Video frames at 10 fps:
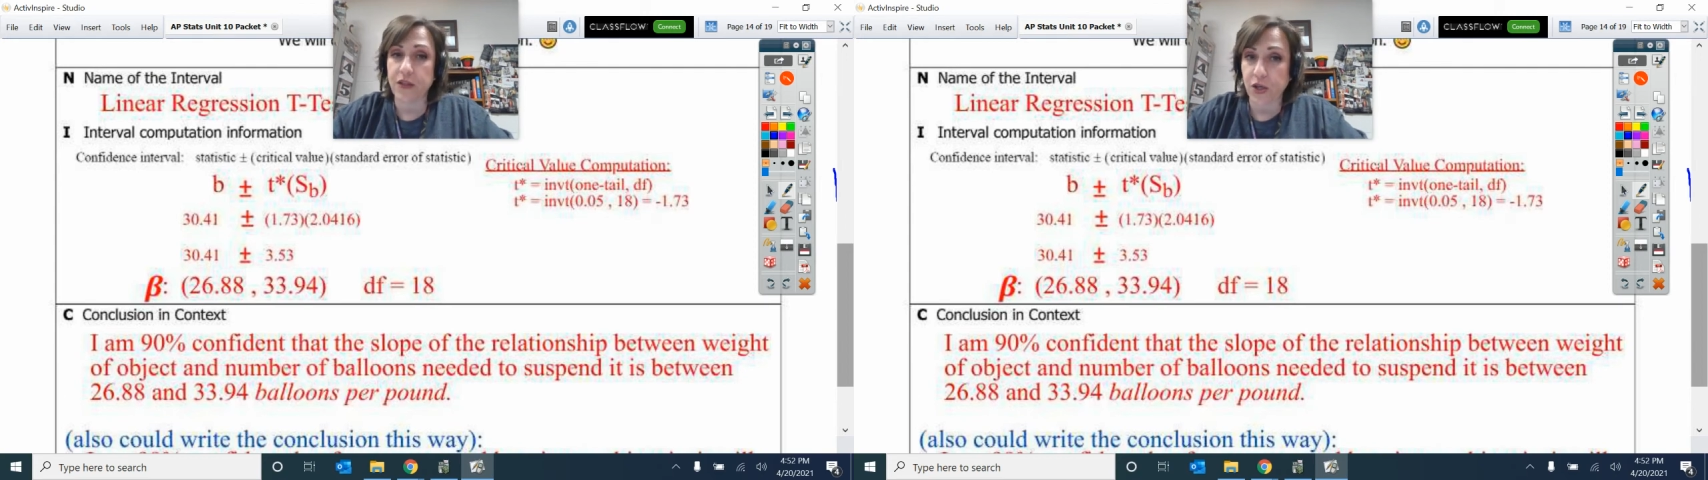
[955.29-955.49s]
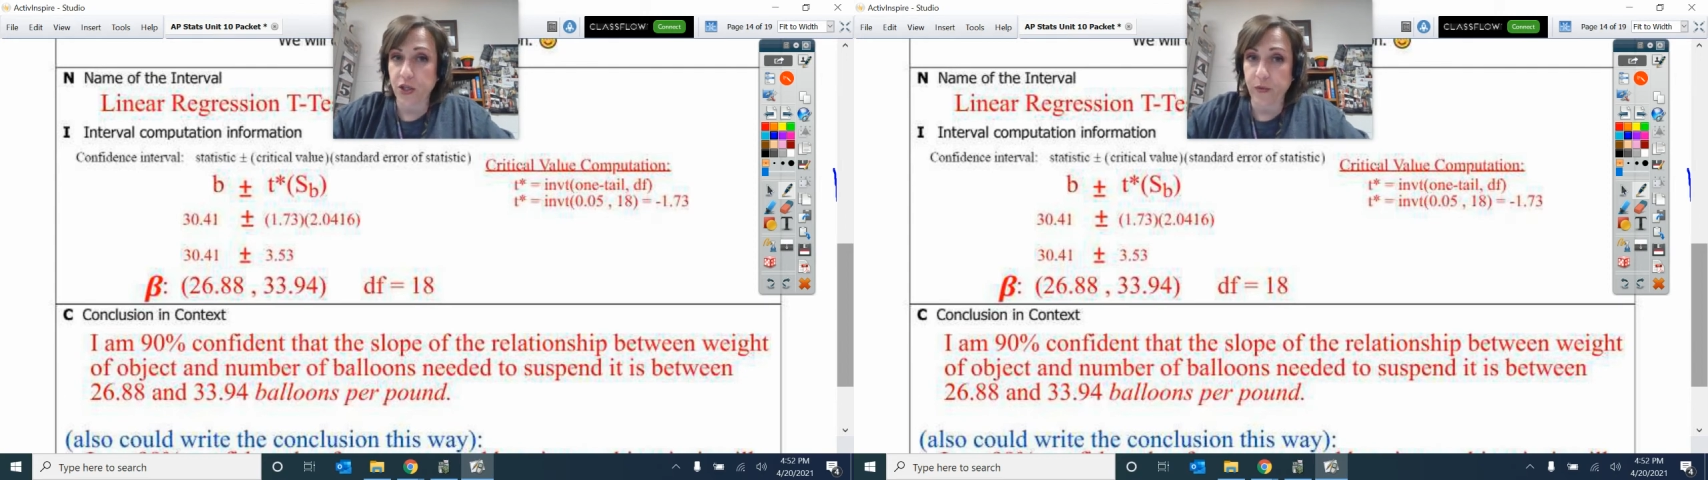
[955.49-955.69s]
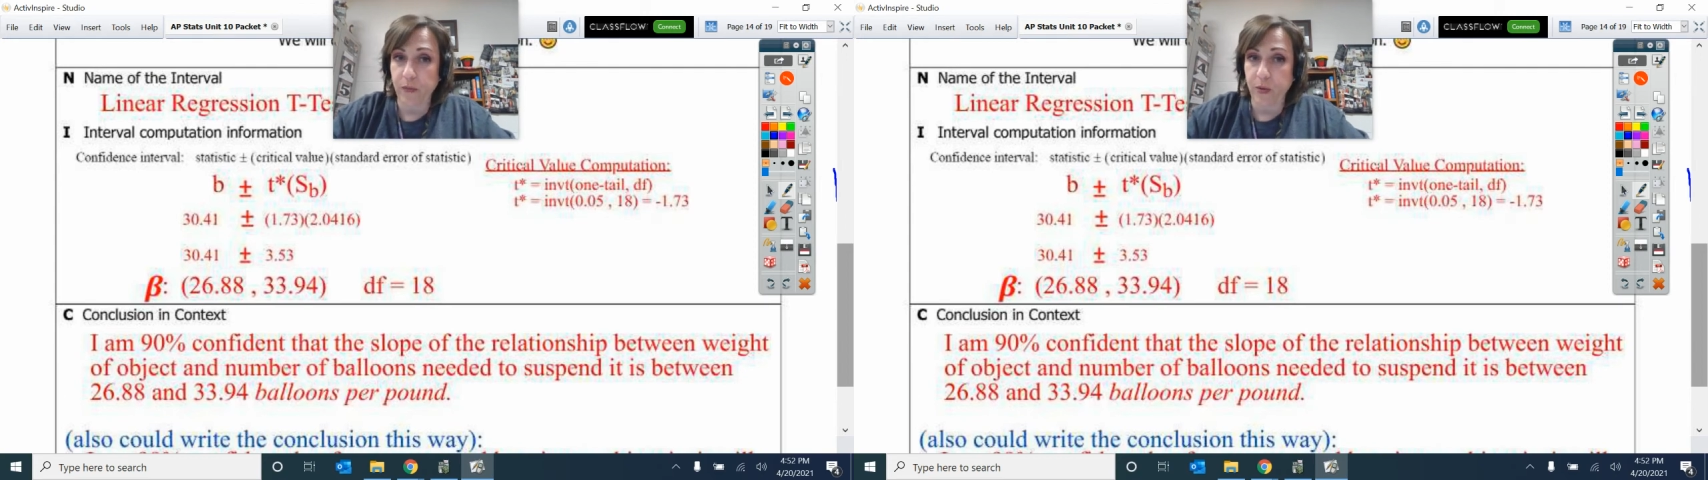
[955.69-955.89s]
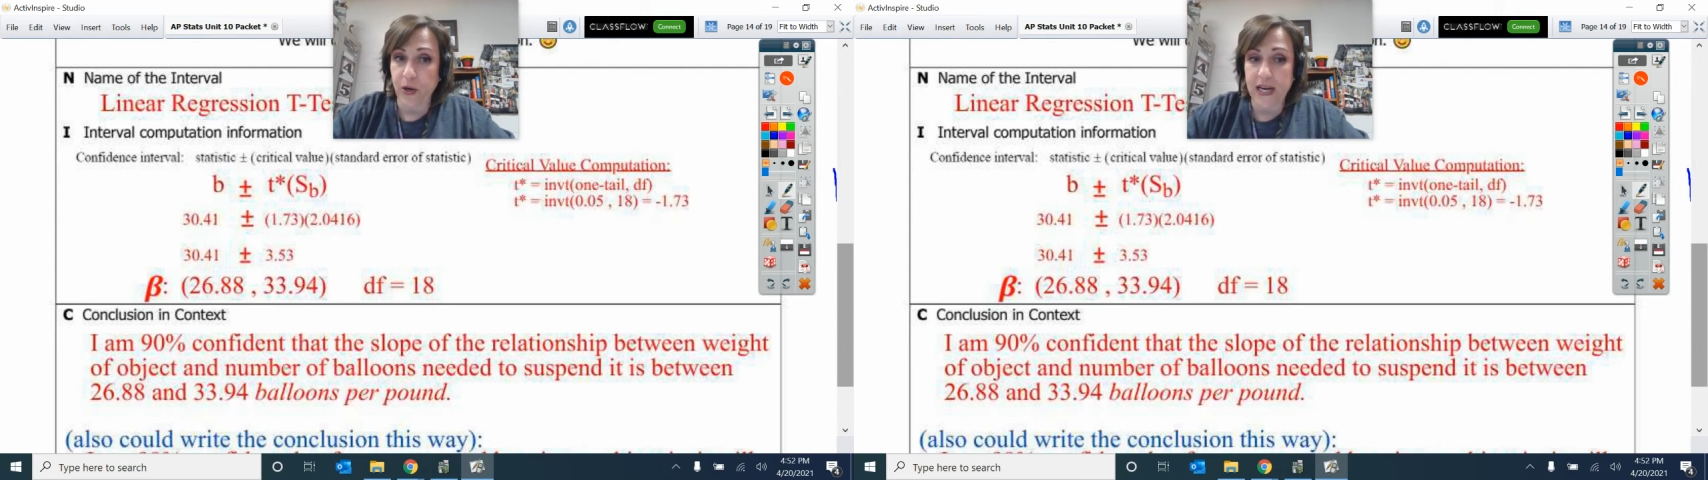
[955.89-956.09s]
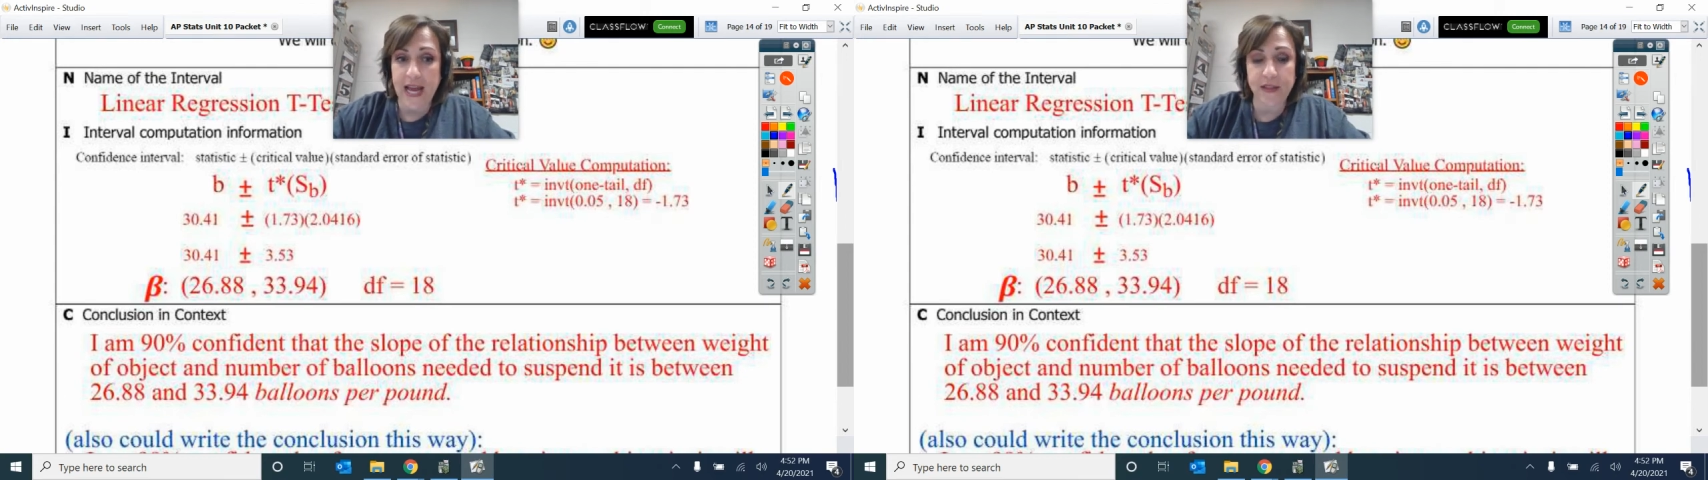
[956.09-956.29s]

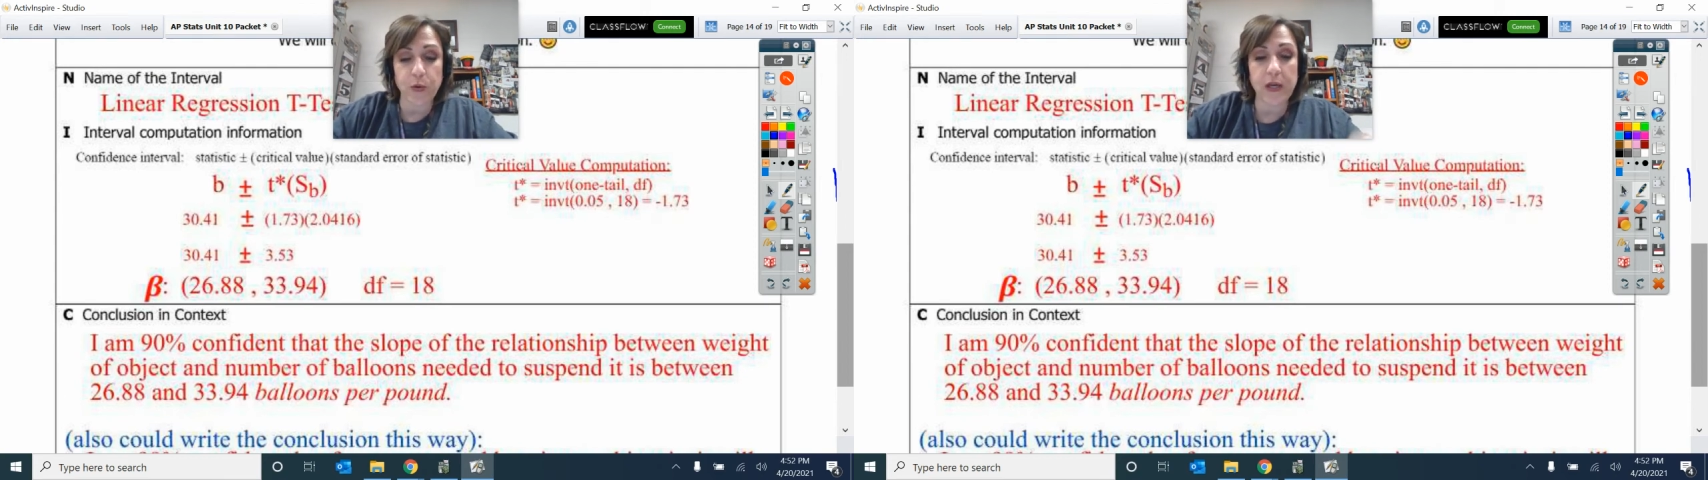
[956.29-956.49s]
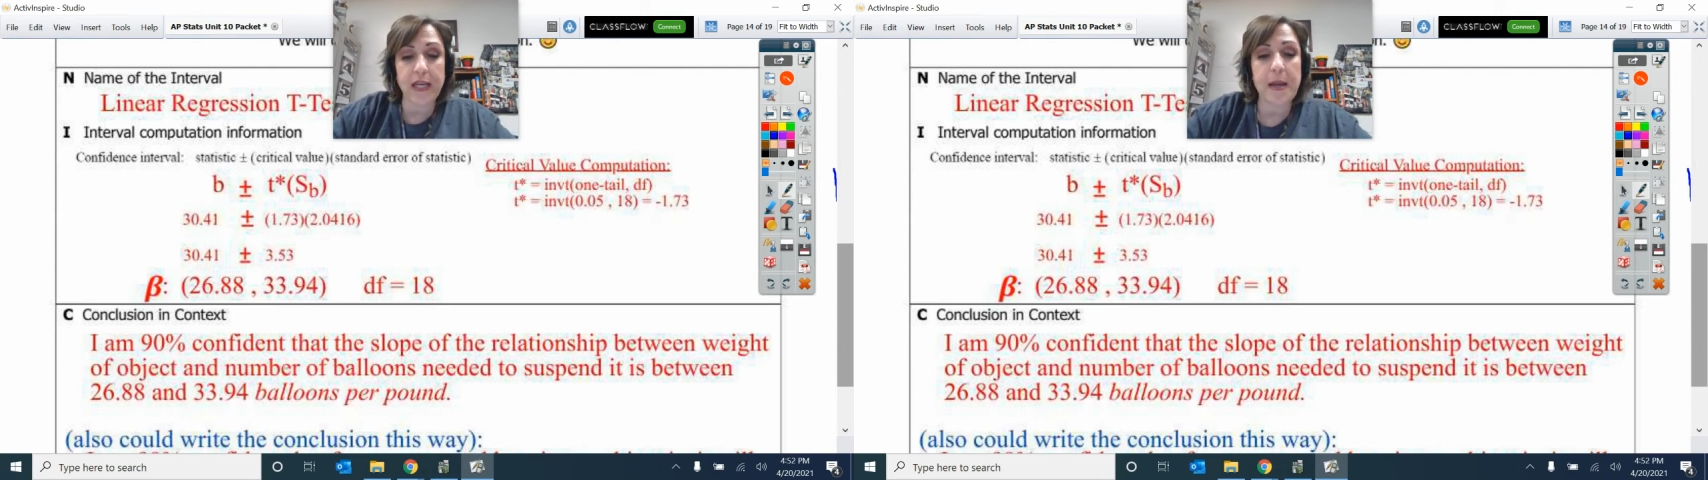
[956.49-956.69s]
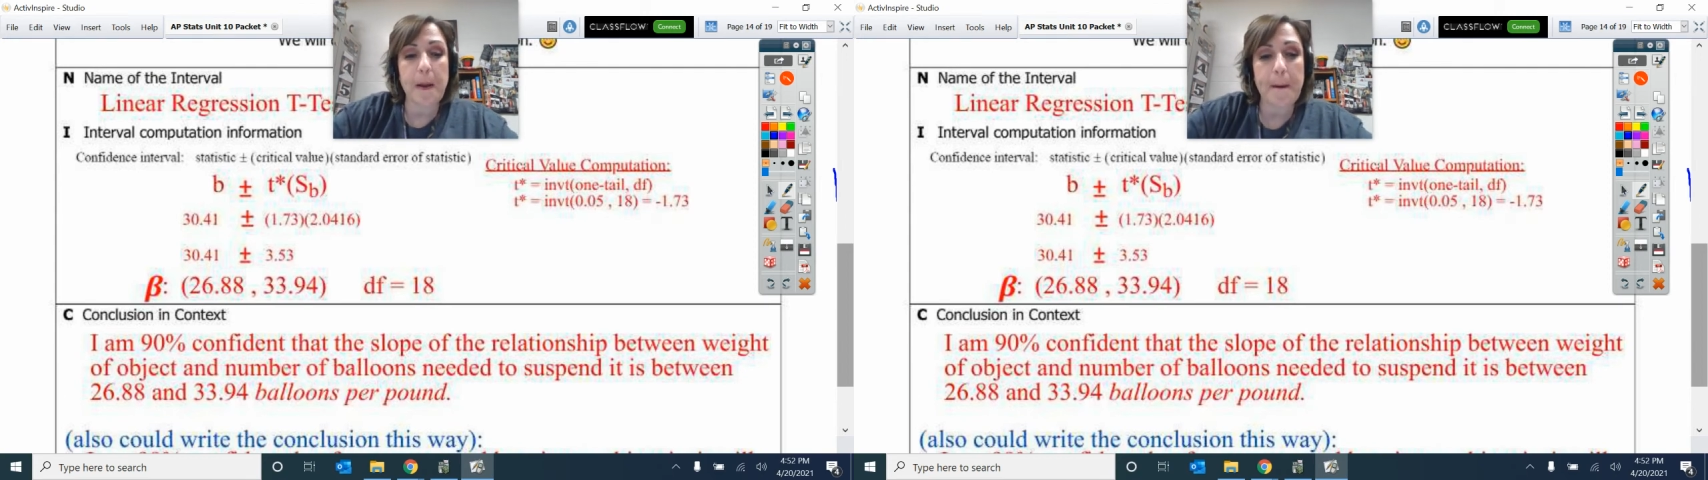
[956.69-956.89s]
33.93